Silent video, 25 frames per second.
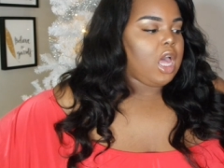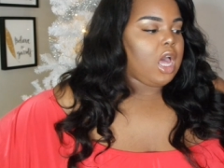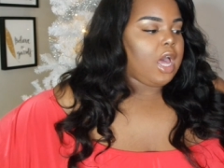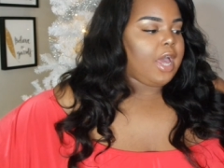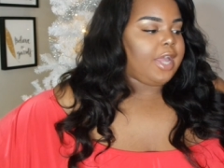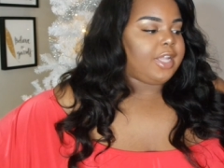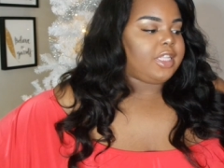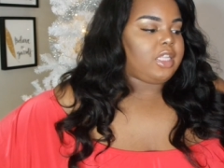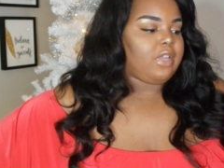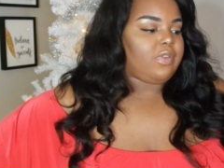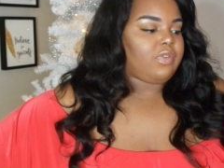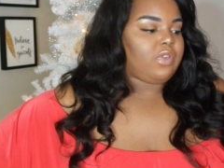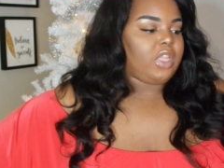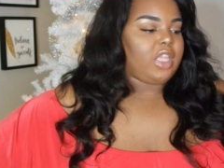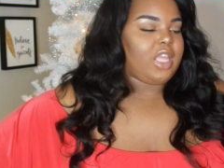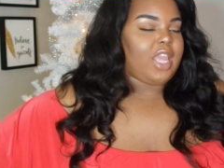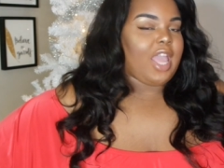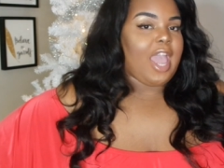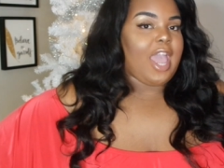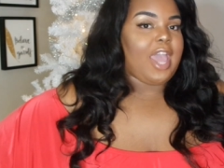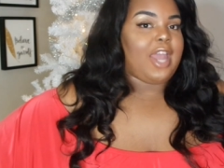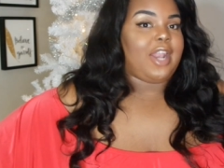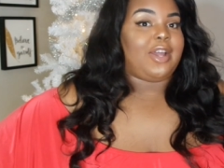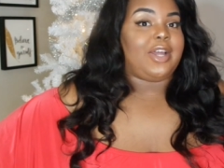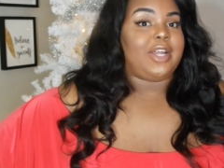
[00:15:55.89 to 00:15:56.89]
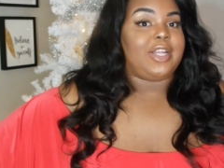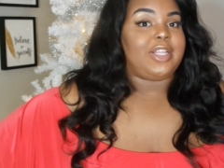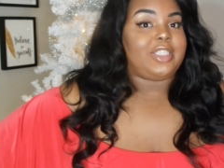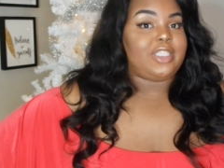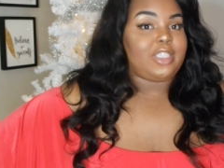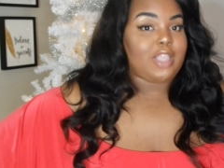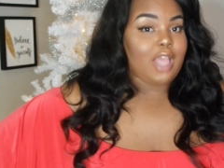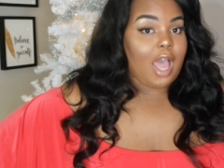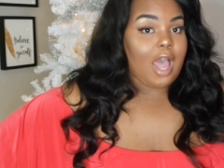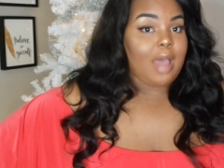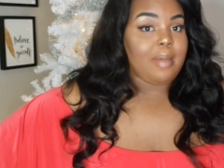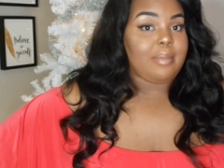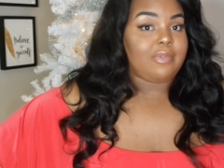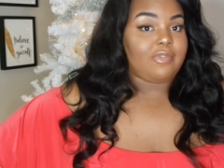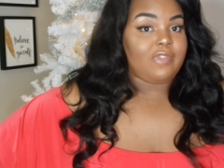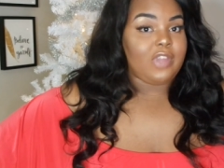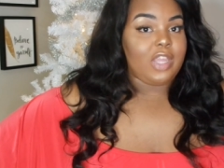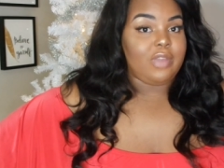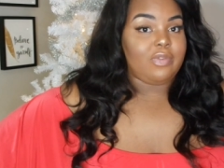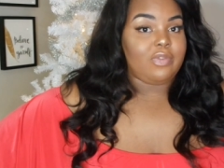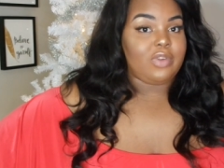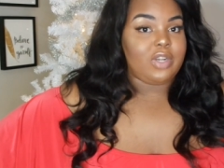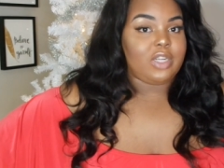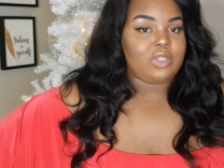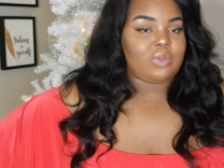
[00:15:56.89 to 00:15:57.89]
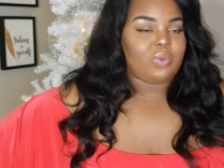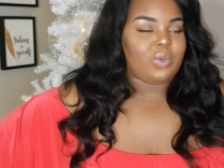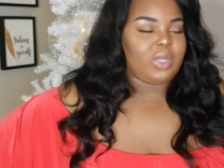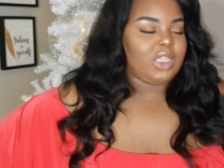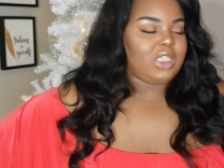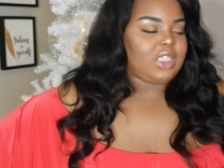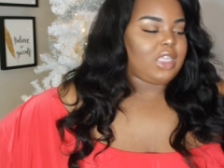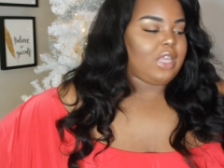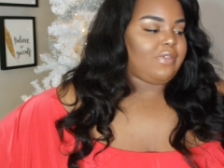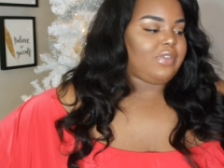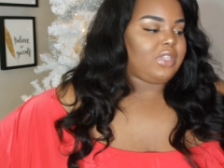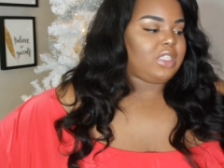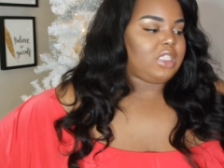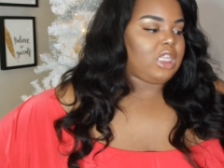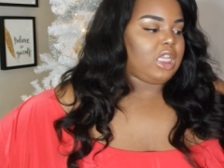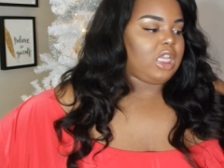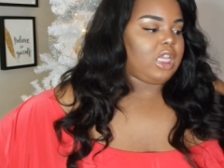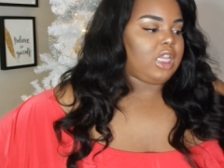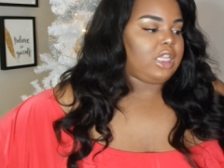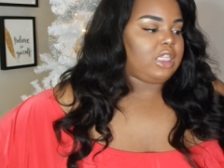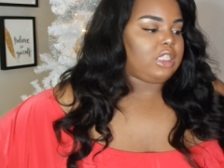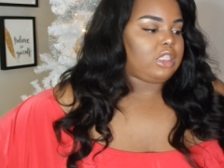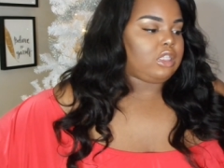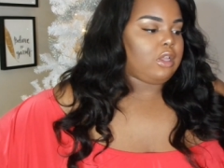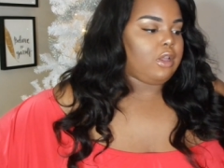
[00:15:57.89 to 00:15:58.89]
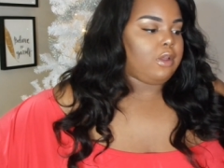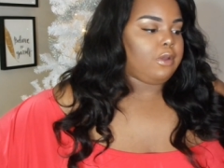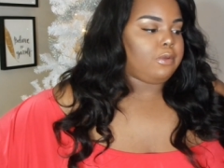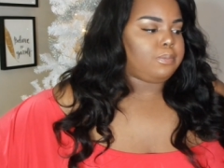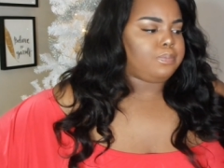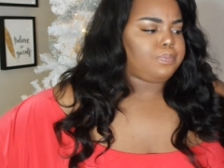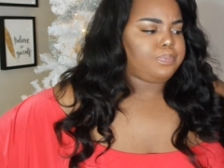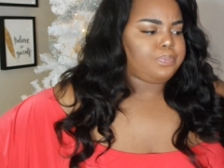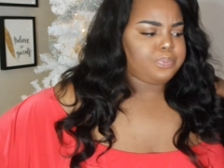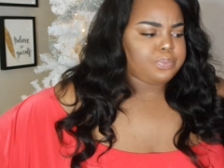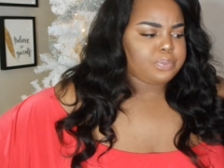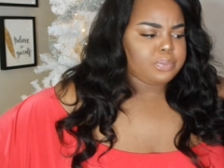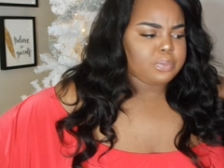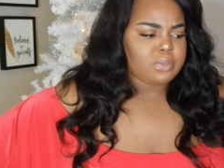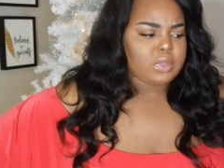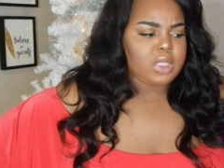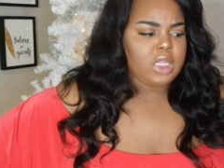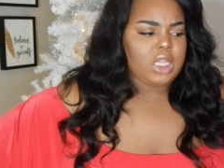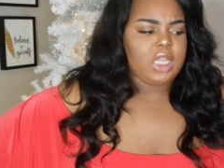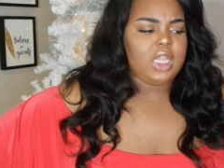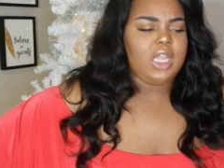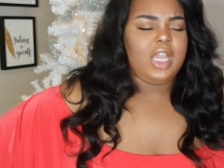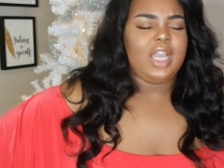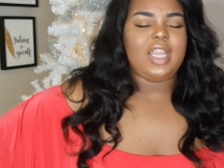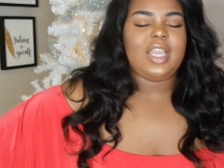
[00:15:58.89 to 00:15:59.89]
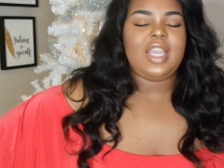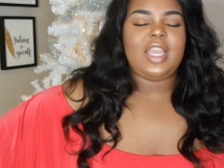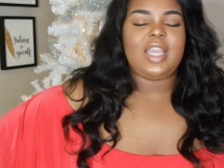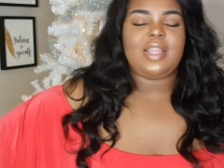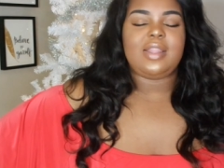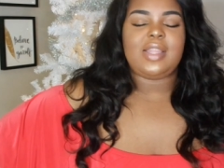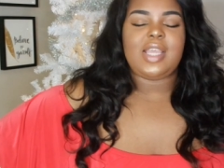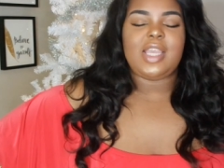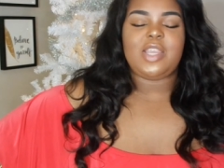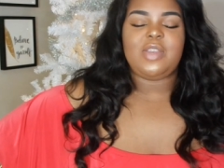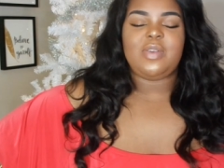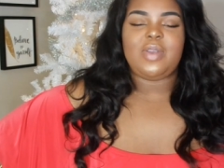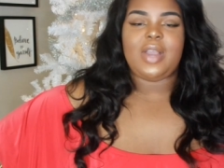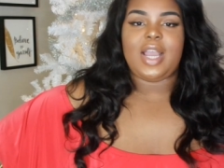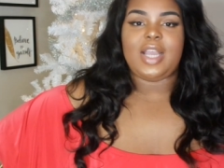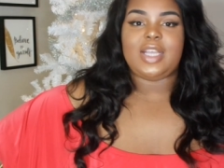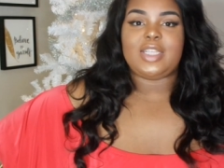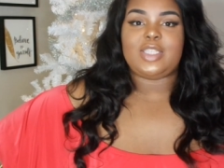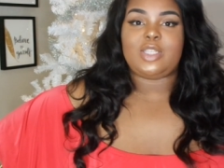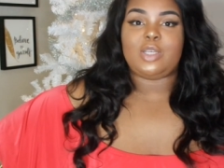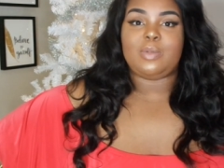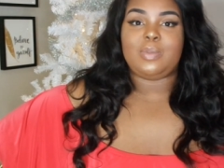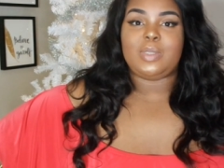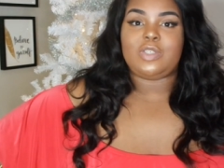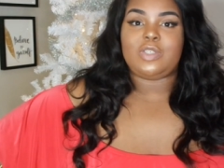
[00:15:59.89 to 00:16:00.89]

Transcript: I definitely had a top favorite in 2017. So again, thank you guys so